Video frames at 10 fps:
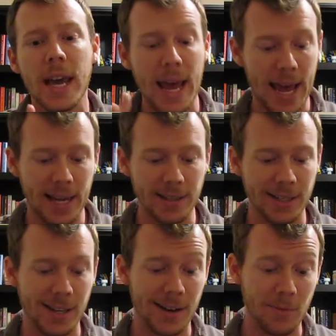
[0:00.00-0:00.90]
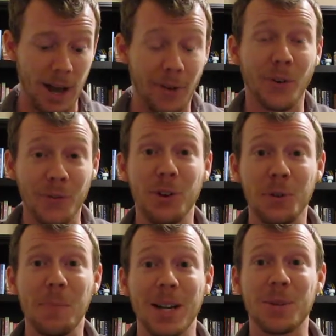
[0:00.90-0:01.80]
And I've
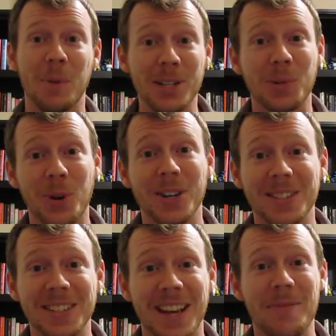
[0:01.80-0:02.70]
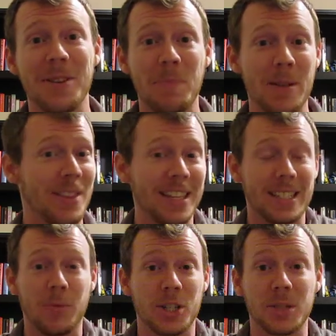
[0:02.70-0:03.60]
reviewed much, much worse. I mean, things
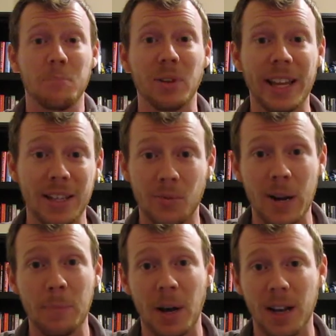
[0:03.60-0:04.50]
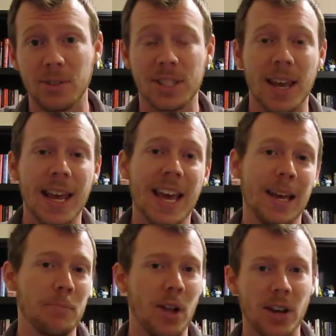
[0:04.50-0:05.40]
that were just blatant ripoffs.
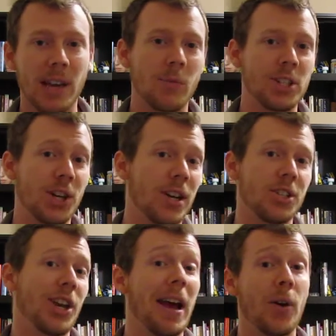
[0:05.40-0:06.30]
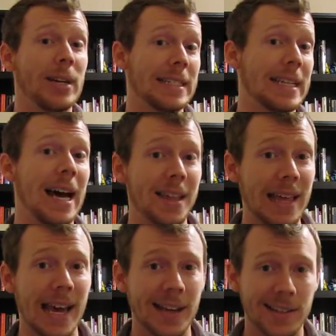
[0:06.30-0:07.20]
And Blogging with John Chow is not
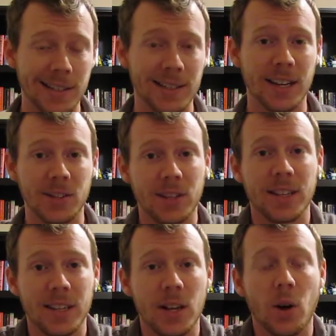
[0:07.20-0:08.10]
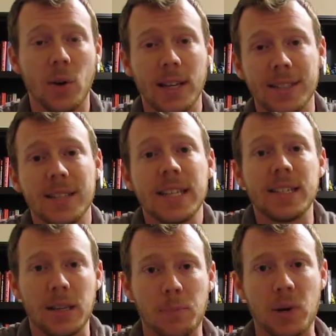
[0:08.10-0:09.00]
that. It's actually, you know, it's a
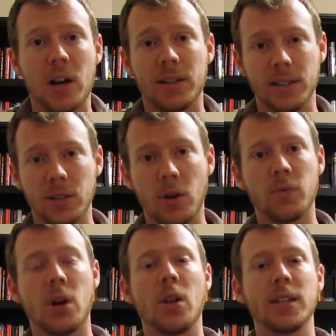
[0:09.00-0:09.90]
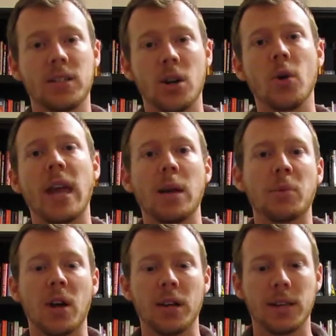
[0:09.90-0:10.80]
decent product. Overall, it's an okay
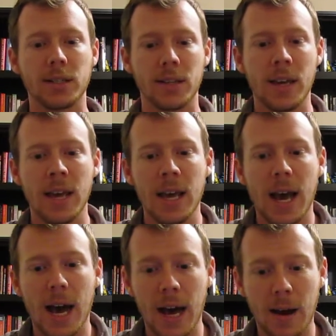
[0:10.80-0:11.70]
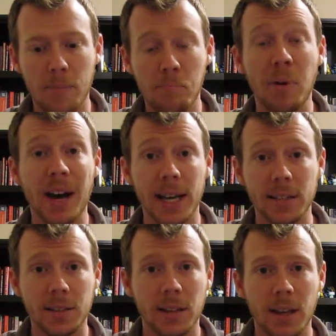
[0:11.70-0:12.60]
product.
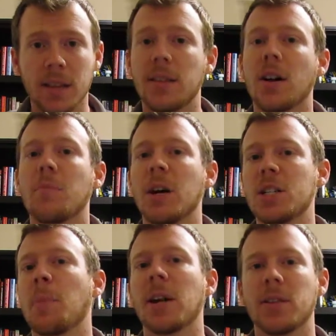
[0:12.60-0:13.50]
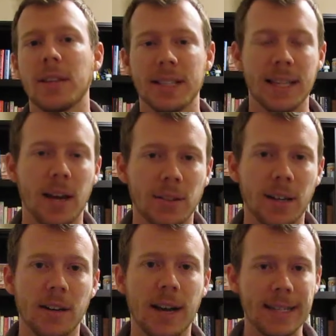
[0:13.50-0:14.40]
But there are much better things out
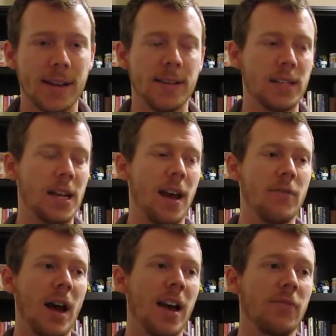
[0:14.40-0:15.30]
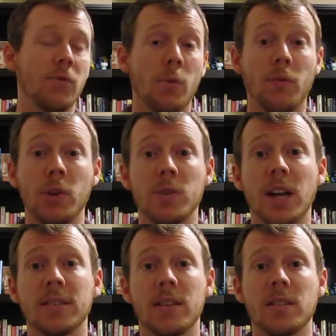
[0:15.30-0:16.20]
there. As I said, I've reviewed
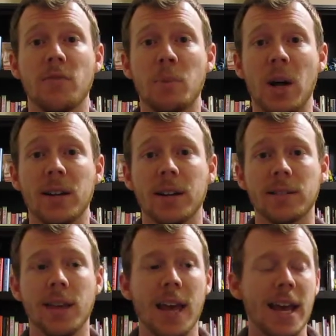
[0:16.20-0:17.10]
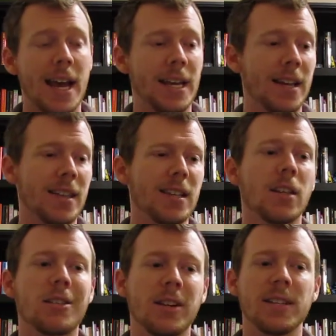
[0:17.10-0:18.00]
dozens of products, and I think the
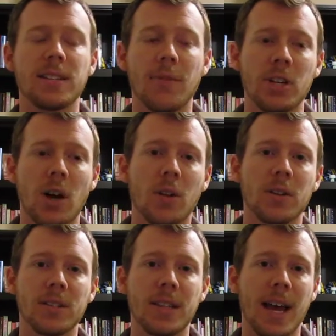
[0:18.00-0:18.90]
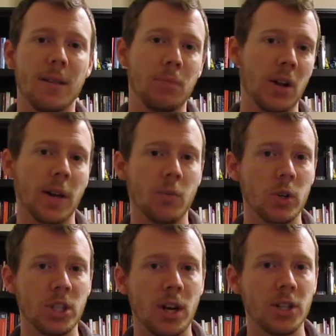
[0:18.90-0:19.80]
$37 that Blogging
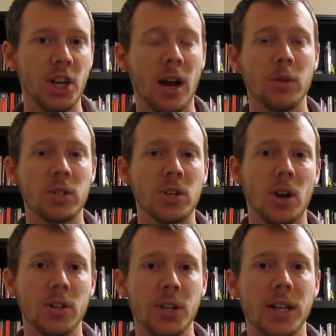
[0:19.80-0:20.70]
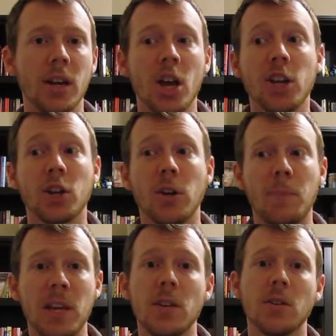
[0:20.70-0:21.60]
with John Chow is charging could
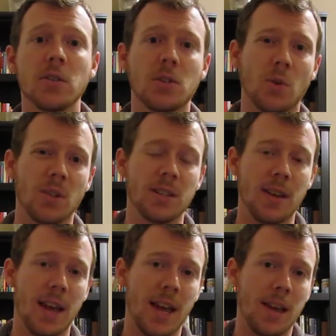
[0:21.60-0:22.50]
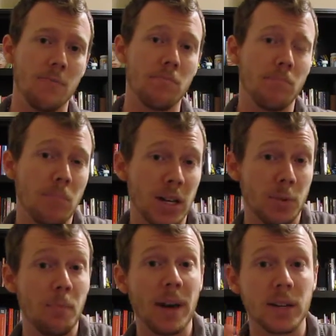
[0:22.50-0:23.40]
be used towards a
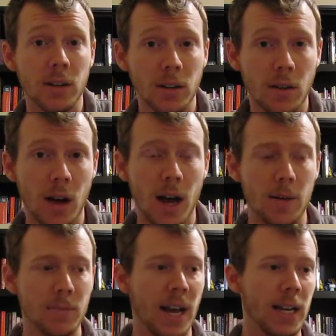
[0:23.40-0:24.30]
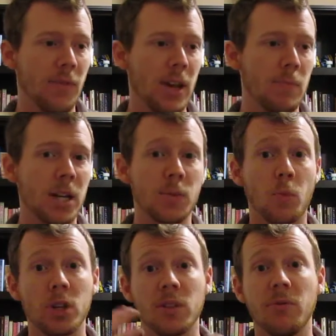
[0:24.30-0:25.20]
much better, kind of a much
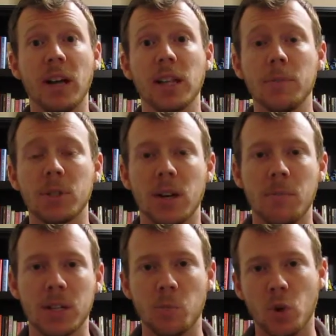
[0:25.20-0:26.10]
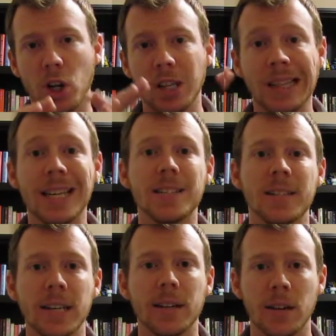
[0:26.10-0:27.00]
more developed, a much more
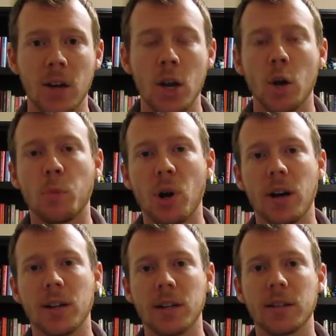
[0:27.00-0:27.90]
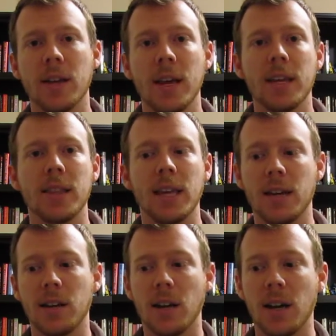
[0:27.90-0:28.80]
holistic product
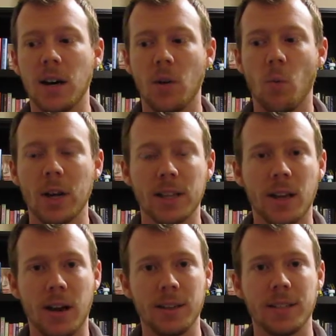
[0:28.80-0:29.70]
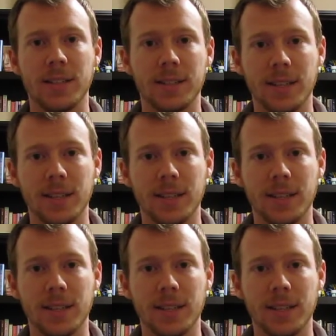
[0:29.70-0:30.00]
than what the content